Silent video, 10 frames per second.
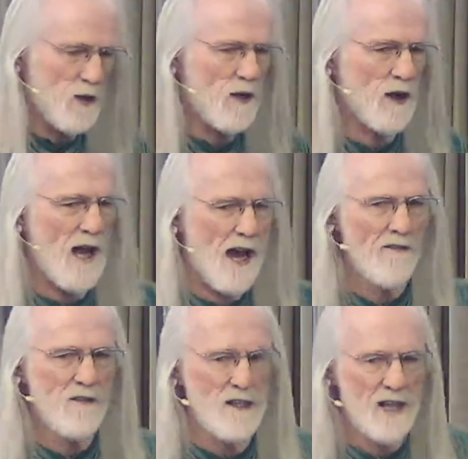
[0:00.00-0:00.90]
are
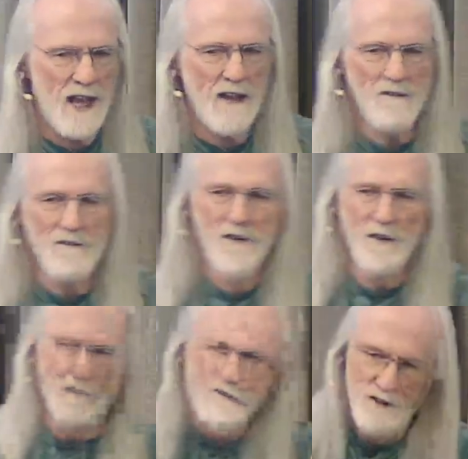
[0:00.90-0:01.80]
having a
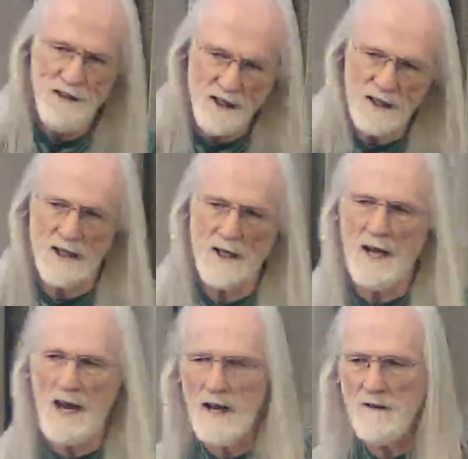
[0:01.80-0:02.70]
fulfilling
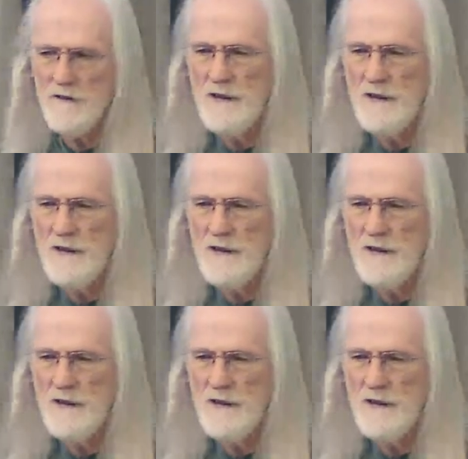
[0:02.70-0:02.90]
life,